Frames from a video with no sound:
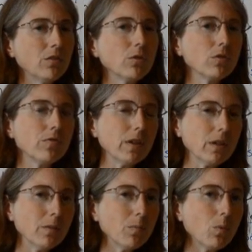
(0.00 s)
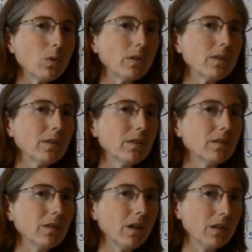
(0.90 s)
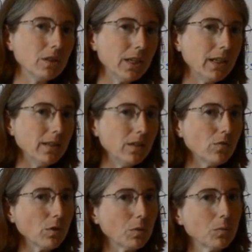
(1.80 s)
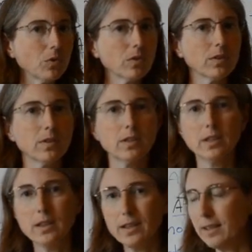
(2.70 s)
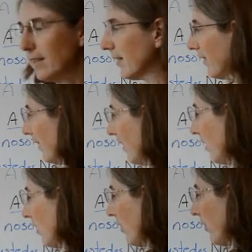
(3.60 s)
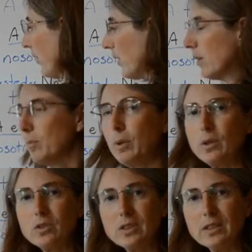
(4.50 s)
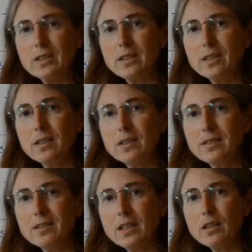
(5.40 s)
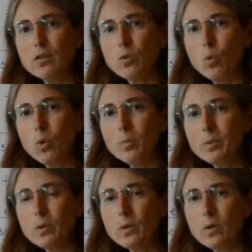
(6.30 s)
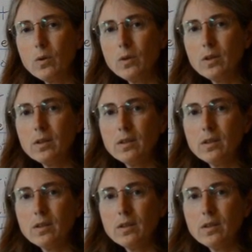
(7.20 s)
So it's very important to conjugate these verbs in the third person, singular or plural,